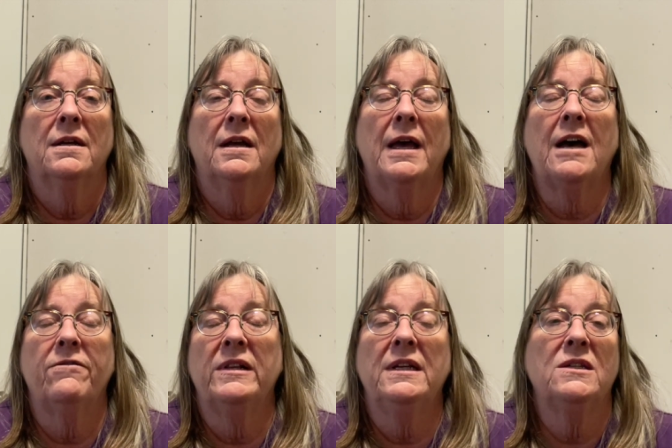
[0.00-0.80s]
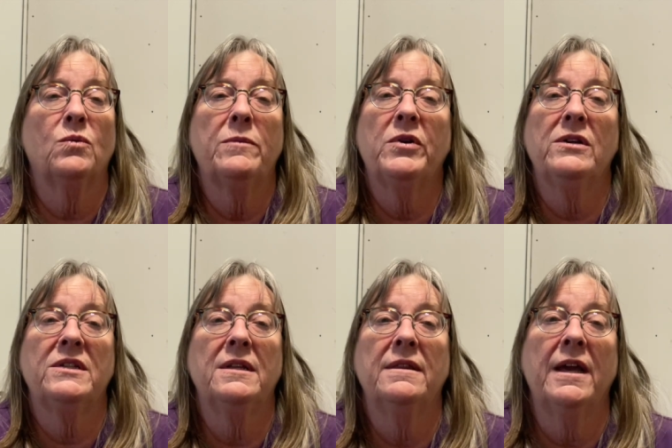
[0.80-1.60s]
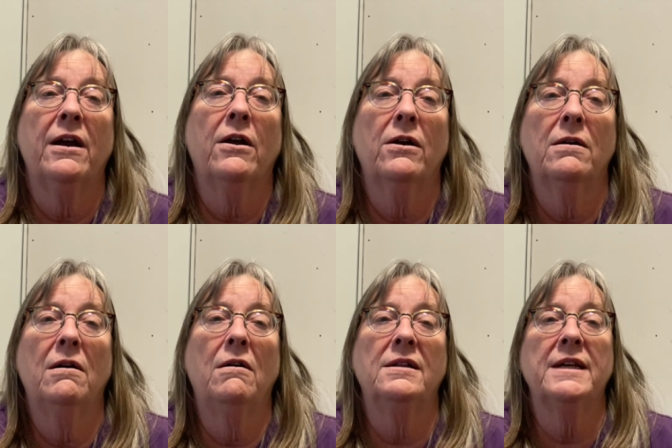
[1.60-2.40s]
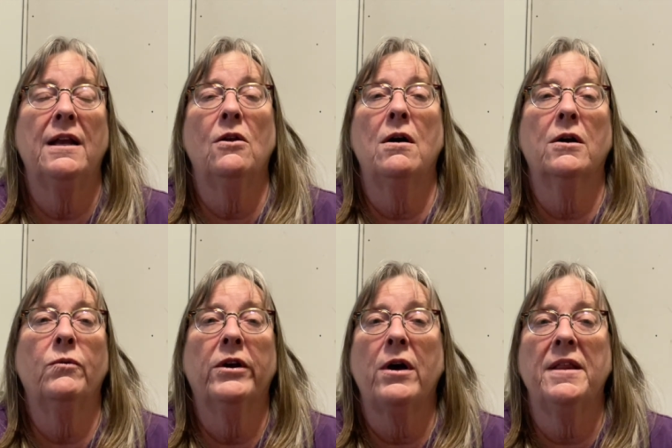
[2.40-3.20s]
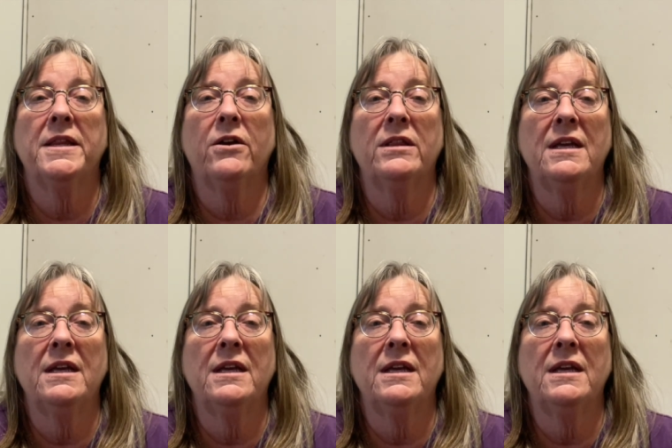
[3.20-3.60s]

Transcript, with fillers: have at least one person there all day long. We're not there in